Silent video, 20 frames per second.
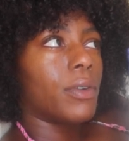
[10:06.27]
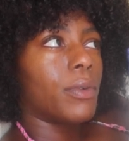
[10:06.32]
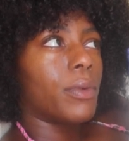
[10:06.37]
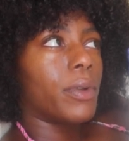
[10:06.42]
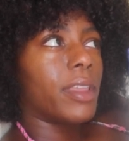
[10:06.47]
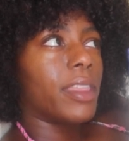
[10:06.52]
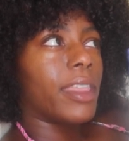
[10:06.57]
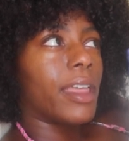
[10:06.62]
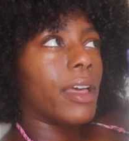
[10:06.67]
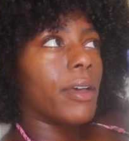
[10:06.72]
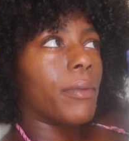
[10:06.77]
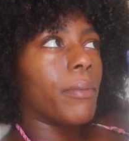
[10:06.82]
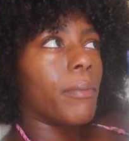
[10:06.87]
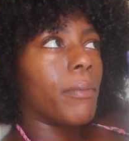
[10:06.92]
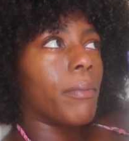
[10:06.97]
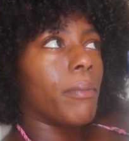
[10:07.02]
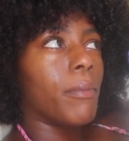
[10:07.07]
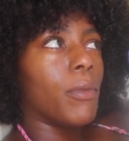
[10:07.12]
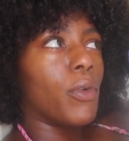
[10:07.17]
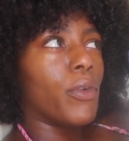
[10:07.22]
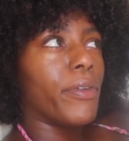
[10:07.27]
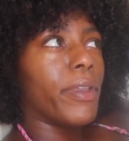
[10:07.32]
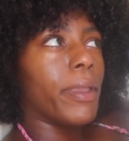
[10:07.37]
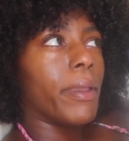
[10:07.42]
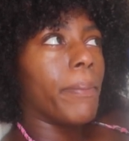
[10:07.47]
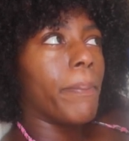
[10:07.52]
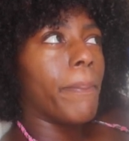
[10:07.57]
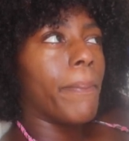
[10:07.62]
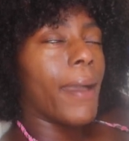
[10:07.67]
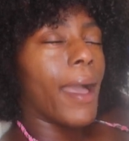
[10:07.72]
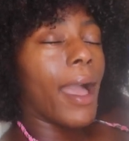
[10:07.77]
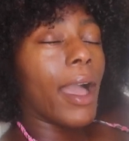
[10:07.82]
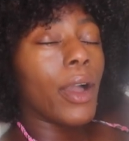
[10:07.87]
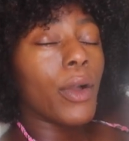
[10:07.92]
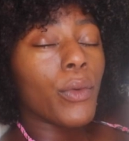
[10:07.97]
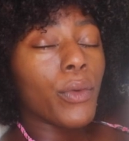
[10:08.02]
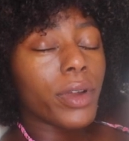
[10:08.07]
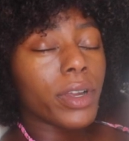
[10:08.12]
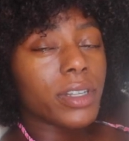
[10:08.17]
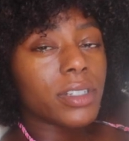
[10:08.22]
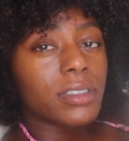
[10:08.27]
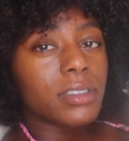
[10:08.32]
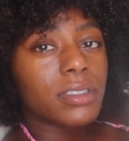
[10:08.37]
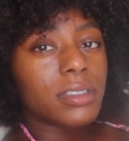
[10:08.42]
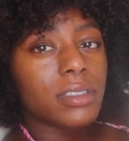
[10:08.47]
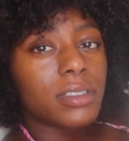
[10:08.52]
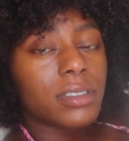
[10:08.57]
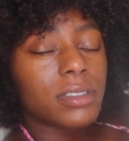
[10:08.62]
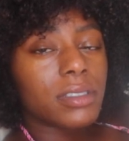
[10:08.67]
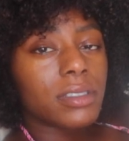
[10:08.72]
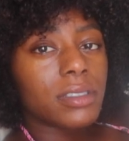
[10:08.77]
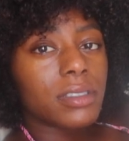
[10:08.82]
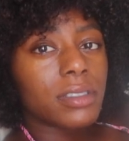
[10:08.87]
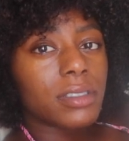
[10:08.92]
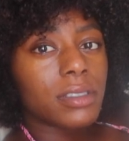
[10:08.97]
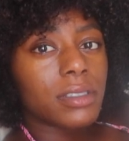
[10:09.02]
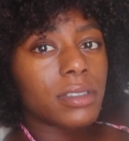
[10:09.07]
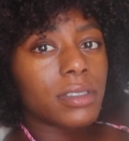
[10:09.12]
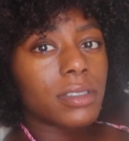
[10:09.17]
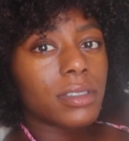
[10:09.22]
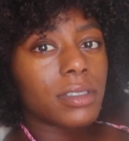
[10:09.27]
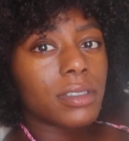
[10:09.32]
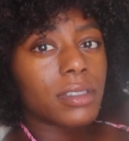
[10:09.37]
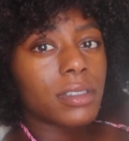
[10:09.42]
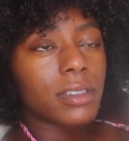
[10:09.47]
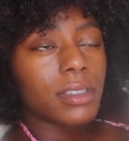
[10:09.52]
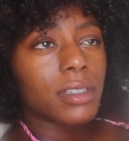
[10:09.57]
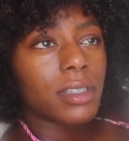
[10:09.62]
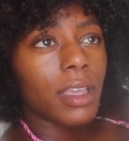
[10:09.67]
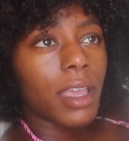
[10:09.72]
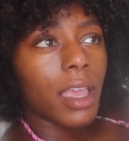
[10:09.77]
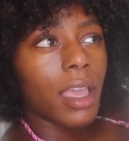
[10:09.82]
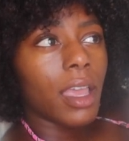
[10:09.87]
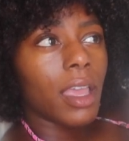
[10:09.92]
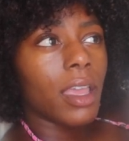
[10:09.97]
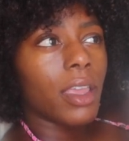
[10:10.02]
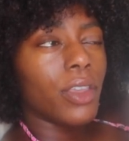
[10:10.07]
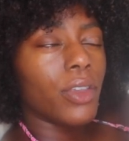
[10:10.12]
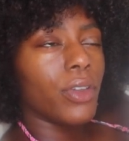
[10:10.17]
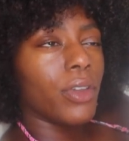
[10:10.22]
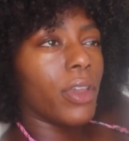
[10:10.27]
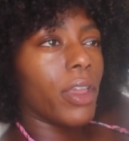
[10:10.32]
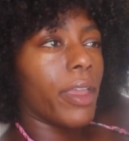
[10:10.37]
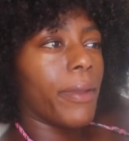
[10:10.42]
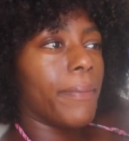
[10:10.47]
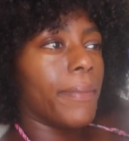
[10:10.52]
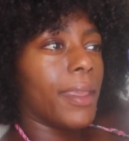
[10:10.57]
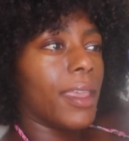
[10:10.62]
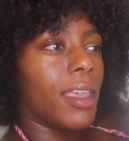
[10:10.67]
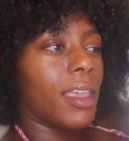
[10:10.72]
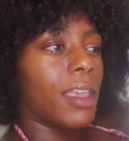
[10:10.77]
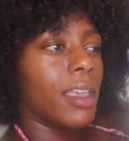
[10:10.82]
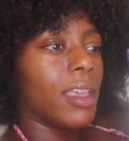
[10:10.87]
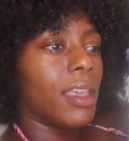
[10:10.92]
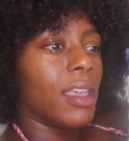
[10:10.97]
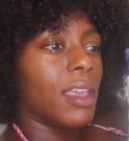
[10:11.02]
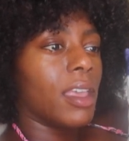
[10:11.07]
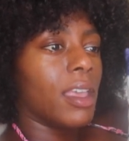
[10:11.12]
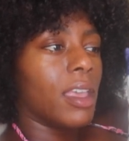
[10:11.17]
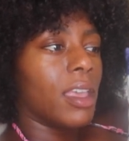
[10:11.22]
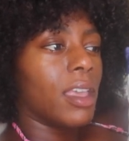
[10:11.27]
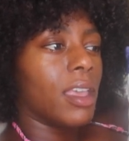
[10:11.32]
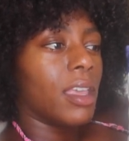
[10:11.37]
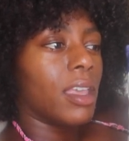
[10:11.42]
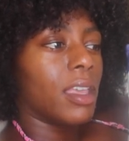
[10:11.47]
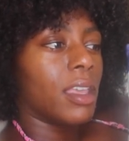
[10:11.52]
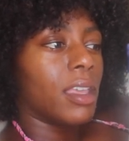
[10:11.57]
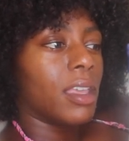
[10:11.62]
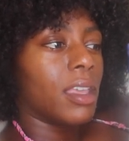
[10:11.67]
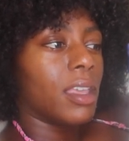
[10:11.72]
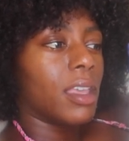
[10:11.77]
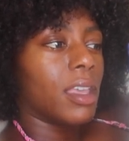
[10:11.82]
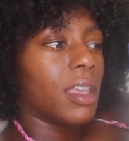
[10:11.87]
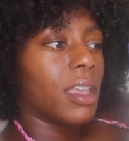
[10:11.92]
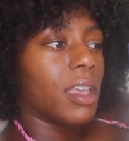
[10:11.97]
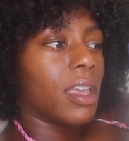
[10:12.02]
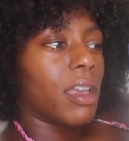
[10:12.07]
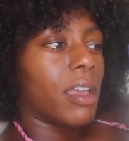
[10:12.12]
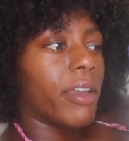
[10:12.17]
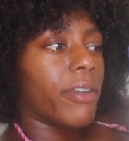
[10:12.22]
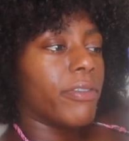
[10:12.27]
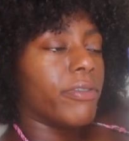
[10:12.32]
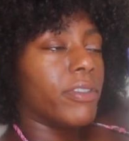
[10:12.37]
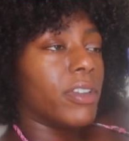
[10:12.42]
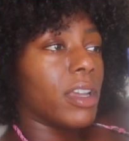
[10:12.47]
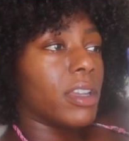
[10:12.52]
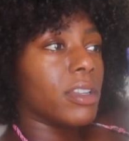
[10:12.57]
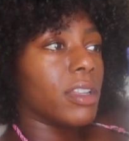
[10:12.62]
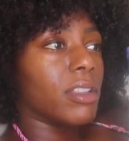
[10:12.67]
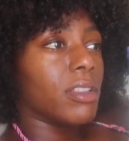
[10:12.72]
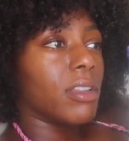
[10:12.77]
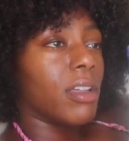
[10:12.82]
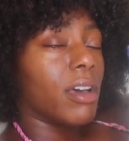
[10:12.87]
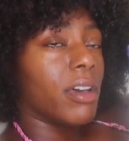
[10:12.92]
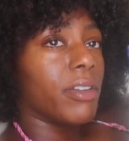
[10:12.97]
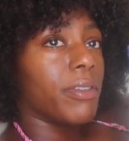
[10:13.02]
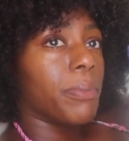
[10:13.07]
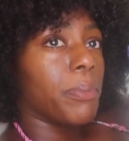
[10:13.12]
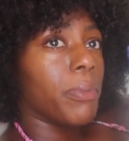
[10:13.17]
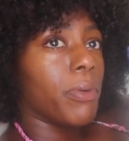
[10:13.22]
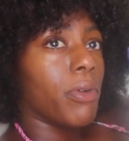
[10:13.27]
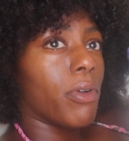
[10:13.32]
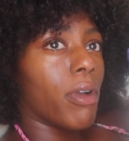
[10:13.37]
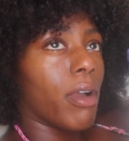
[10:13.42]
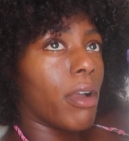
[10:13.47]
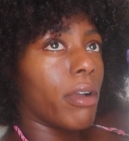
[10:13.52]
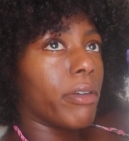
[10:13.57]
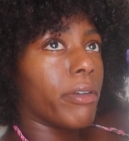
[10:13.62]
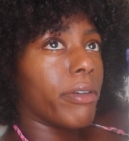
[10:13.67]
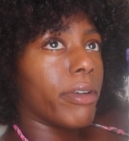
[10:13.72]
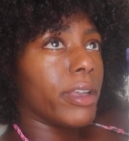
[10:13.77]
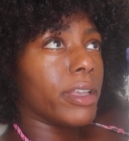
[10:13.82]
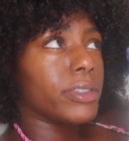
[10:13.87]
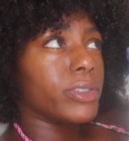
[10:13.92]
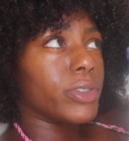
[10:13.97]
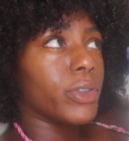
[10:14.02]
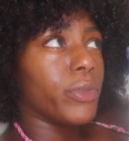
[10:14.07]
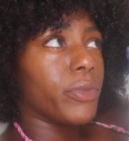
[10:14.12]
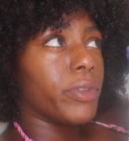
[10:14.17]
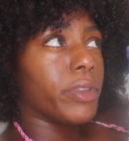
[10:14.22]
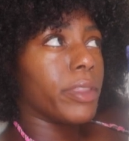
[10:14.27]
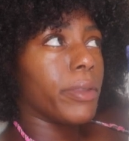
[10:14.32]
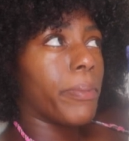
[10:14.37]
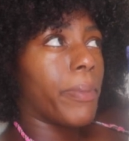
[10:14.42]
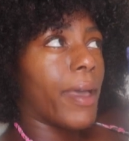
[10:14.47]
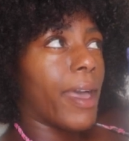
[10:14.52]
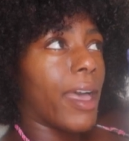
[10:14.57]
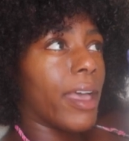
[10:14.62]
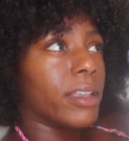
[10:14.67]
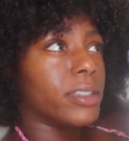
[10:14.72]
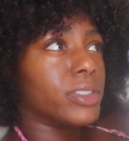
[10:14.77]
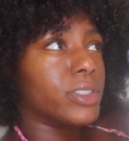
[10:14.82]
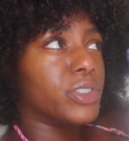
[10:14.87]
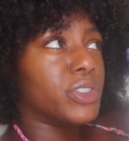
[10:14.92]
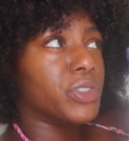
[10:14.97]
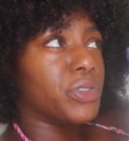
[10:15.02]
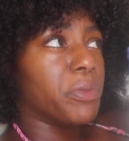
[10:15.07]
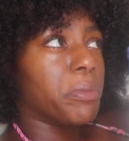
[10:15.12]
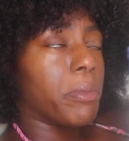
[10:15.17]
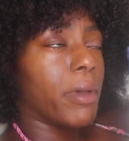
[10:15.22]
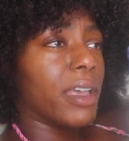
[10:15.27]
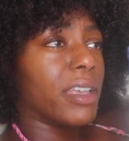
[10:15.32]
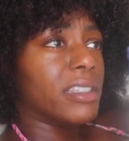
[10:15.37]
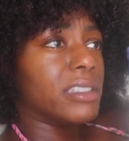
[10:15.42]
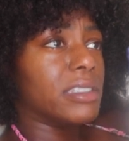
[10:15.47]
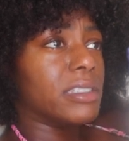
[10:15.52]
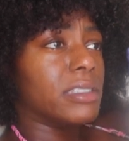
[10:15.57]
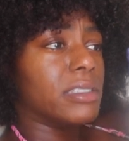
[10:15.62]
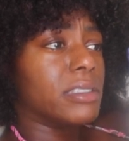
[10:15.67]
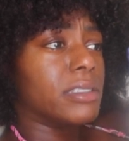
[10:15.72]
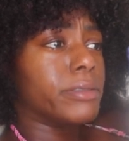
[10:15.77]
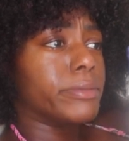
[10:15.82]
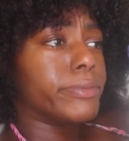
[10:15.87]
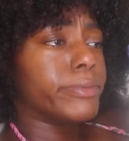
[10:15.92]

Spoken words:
Without moving backwards. You get me? I've done a lot of progress over the past 2 months.